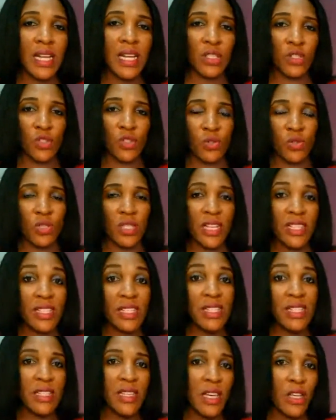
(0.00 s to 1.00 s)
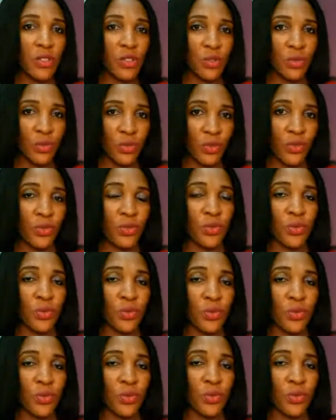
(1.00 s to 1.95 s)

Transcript: that they see you do,